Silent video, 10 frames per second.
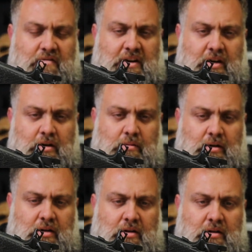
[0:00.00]
video,
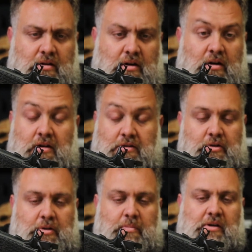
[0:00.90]
or
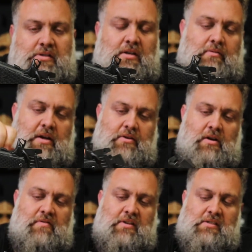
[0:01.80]
do a comparison rather
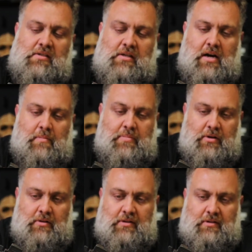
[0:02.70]
of this
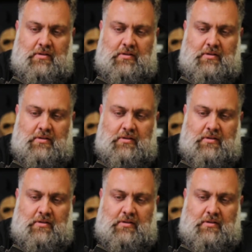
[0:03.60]
build,